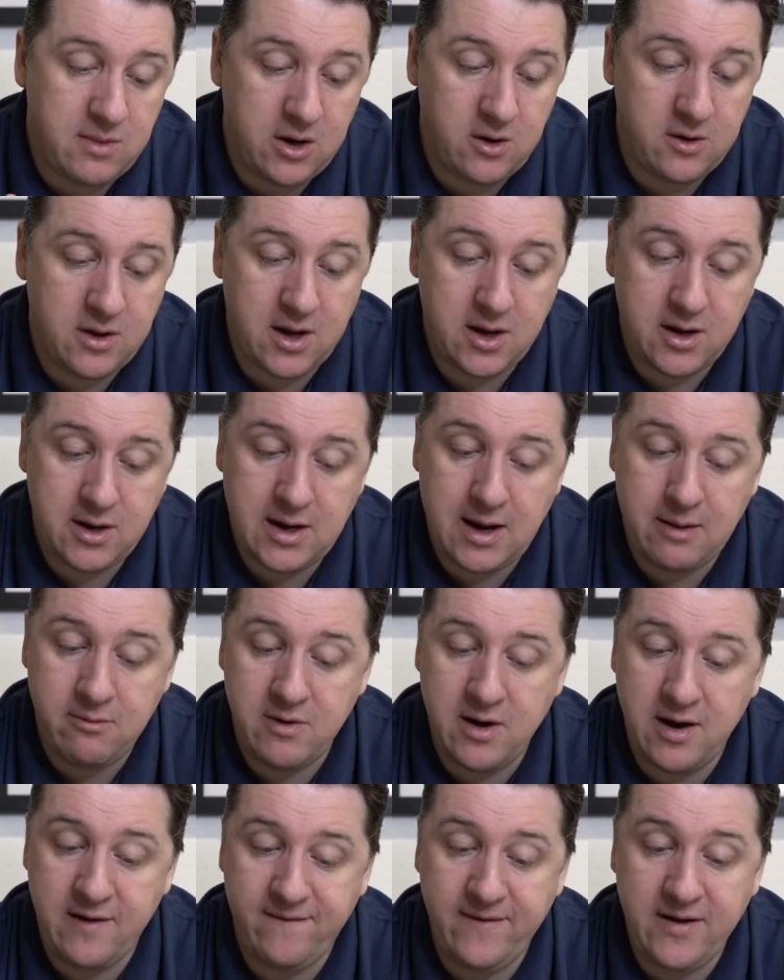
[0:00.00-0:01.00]
my other
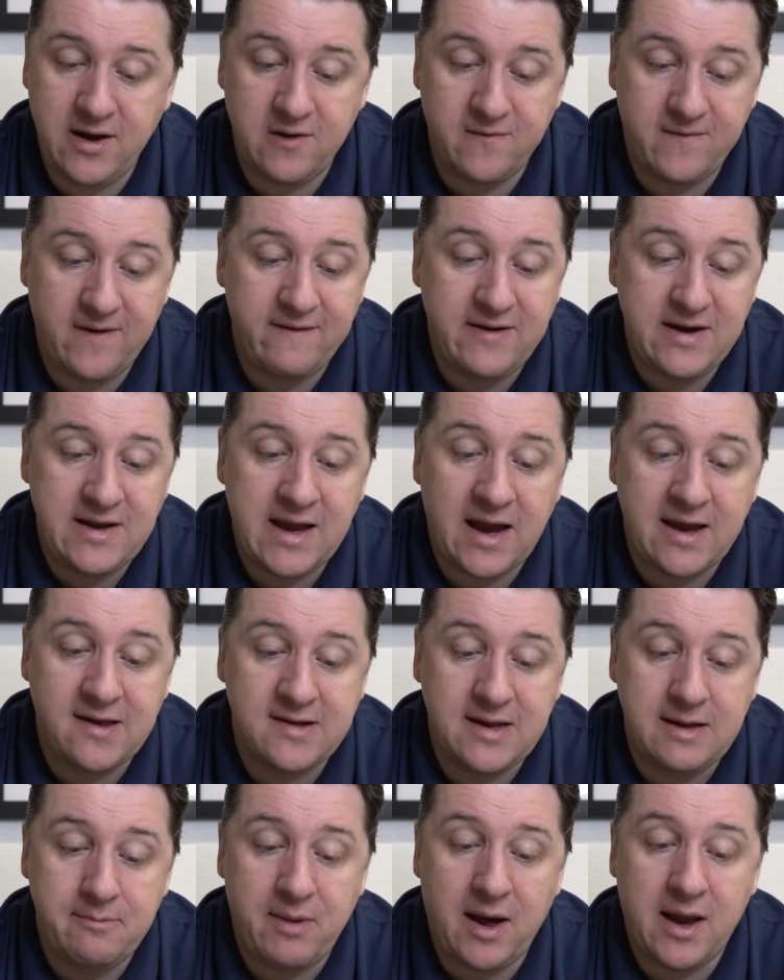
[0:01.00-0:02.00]
camera. It feels very
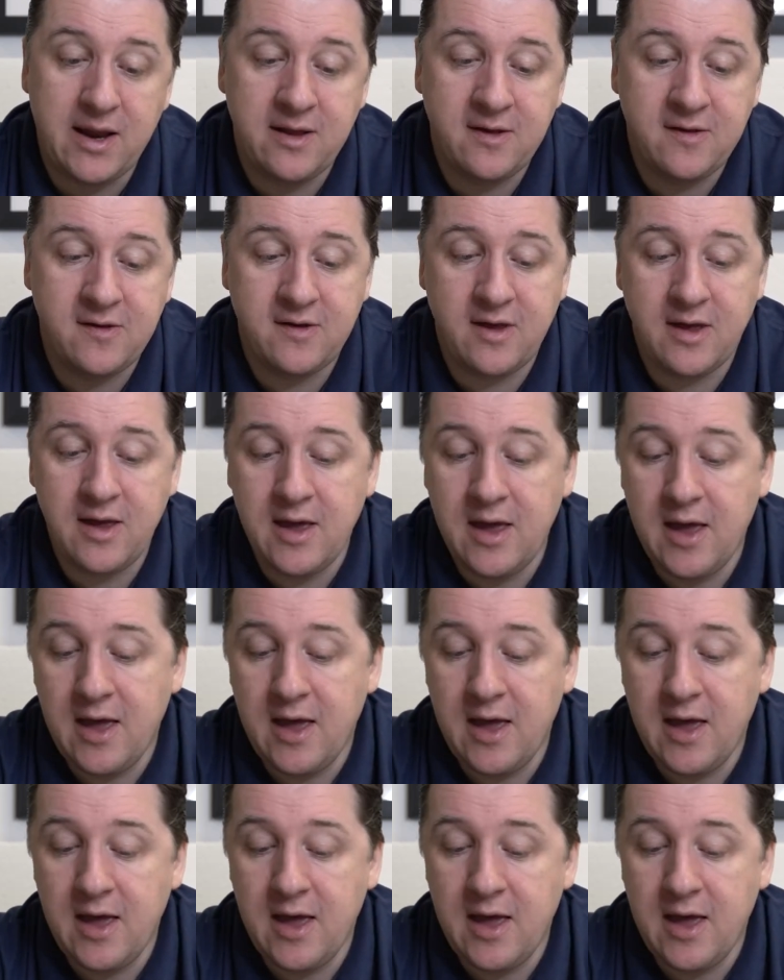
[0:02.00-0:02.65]
nicely balanced.